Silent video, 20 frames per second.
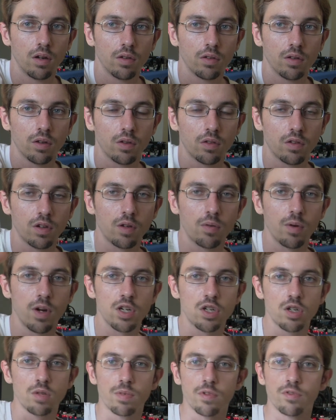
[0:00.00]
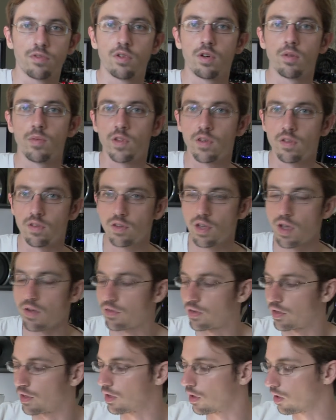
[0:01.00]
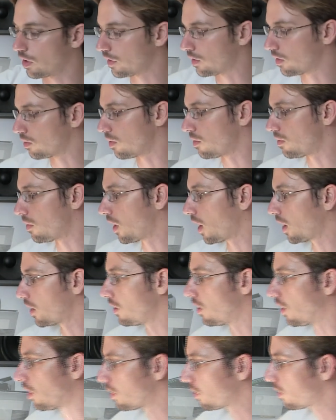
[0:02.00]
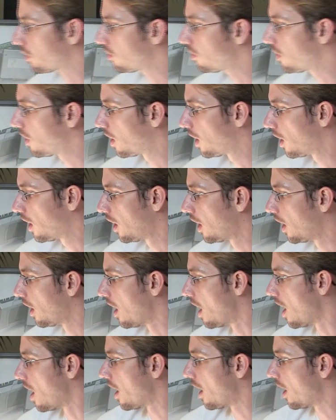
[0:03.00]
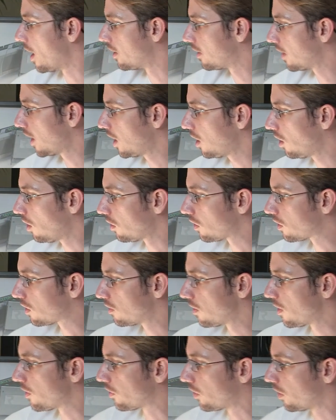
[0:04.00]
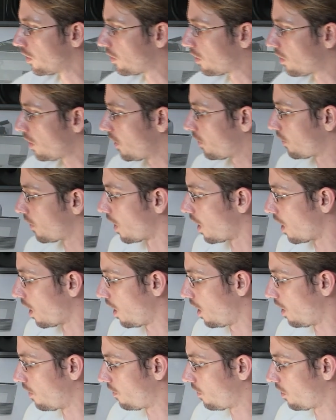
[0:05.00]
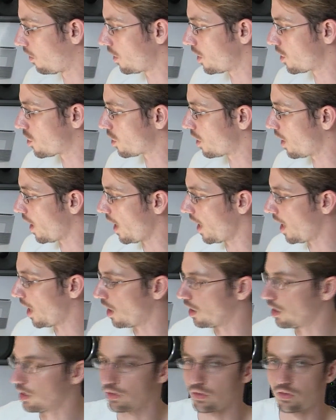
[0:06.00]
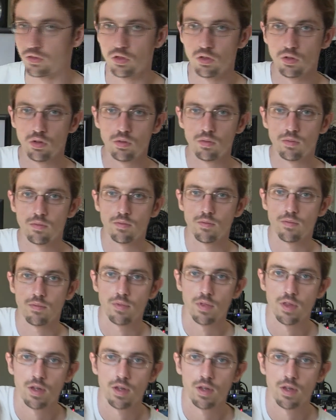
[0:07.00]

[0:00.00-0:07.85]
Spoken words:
So sequential performance is definitely going to be bloody awesome. And then also we've received a Voyager Air 2.